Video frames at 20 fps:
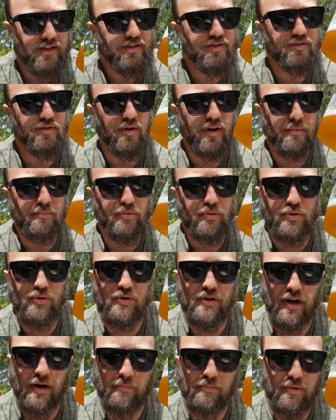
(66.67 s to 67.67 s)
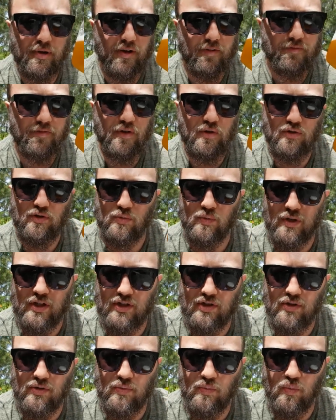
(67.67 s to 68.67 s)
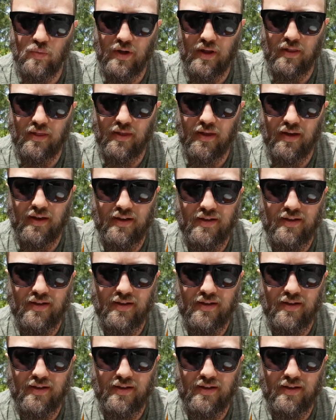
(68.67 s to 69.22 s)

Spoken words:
So I brewed up Phil's Wish with